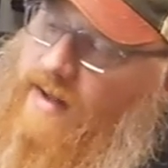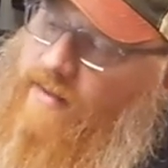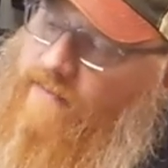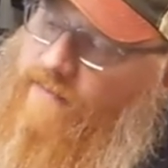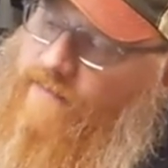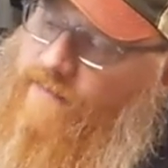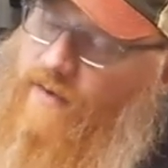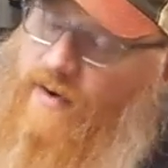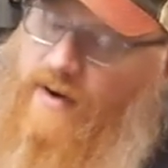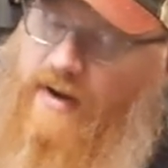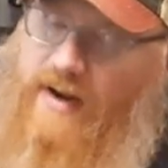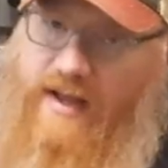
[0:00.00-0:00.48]
the
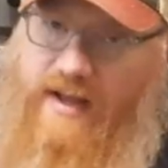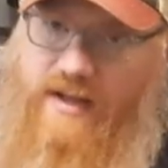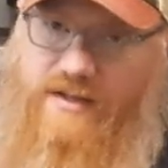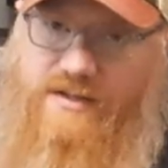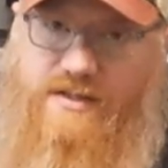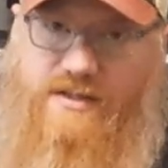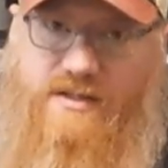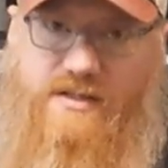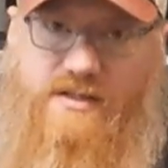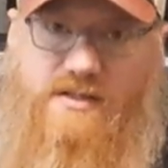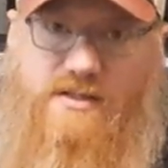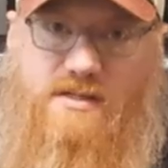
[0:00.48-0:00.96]
front
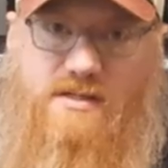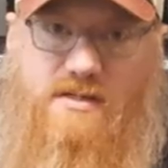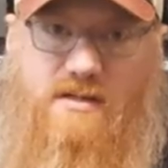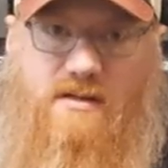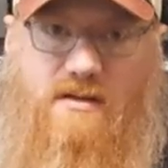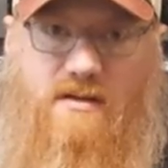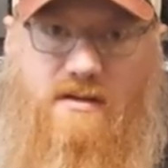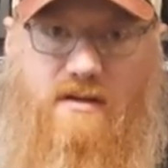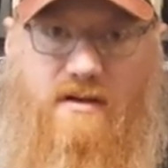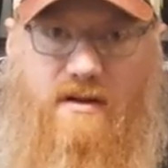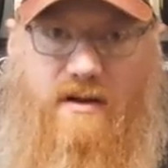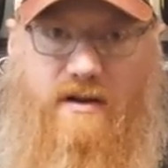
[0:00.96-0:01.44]
edges
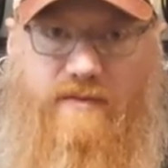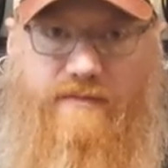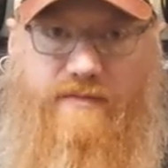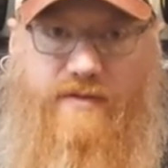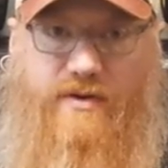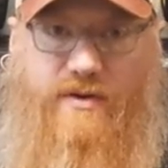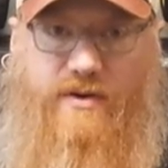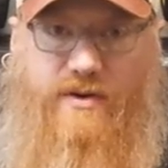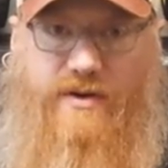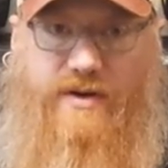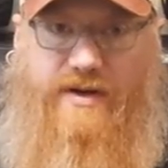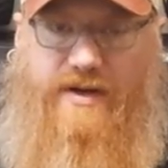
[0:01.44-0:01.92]
of the
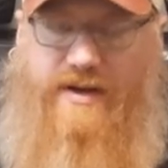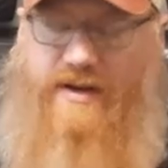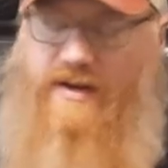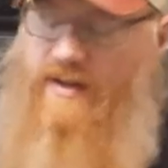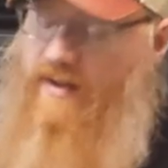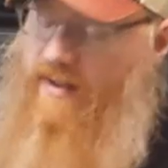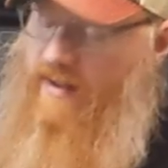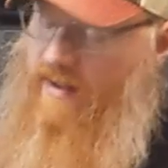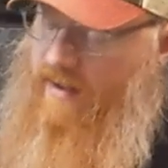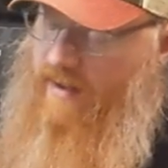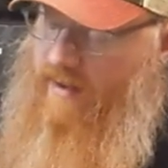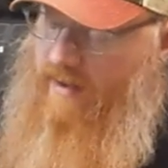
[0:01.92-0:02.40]
hood,
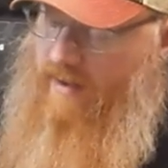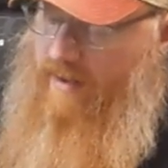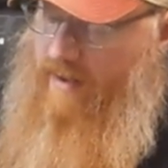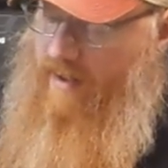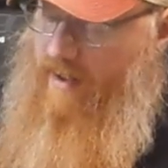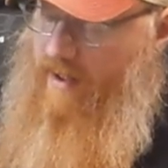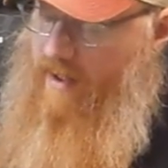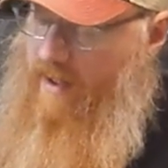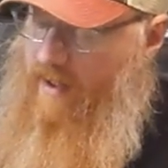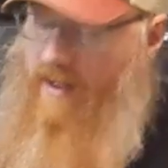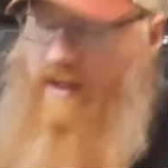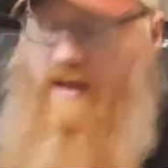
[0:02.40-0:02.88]

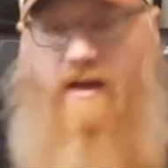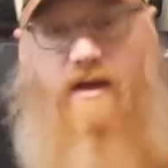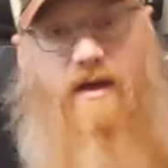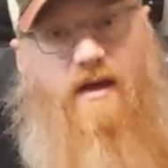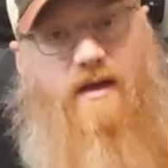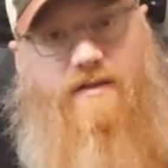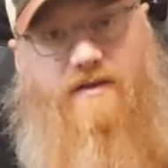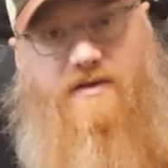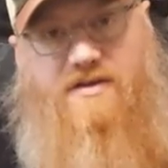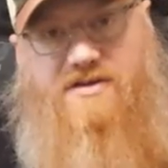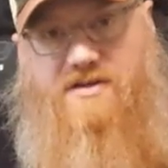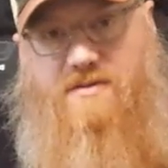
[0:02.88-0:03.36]

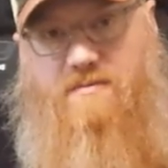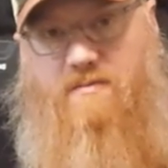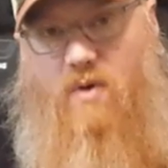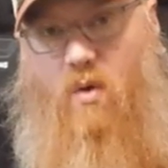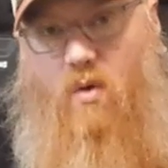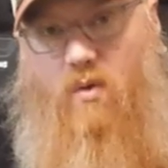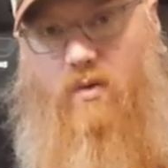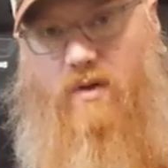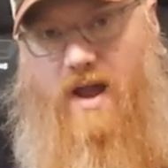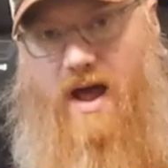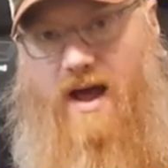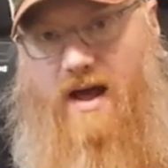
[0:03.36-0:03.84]
there's some
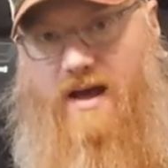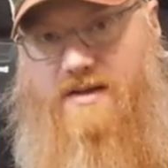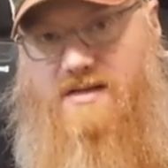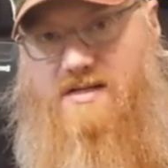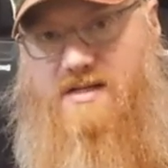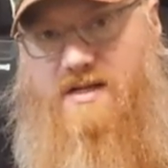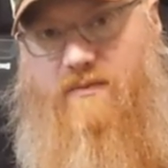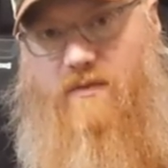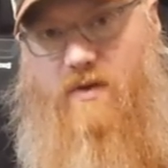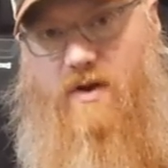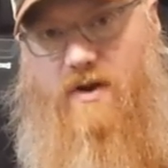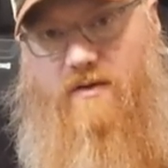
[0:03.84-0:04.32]
old lines
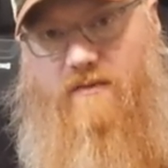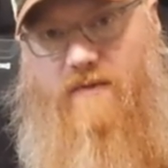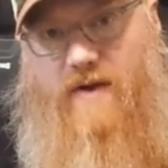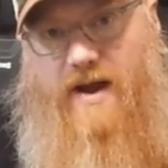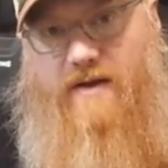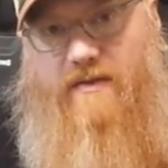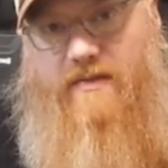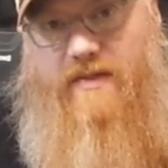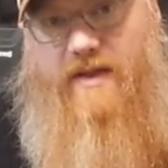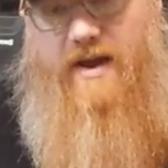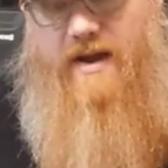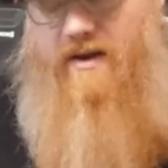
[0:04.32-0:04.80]
that run
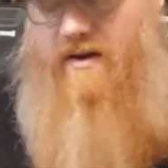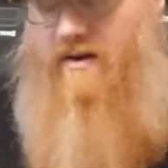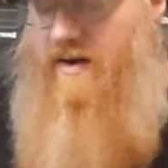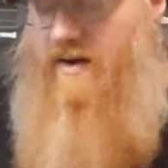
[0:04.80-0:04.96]
around there,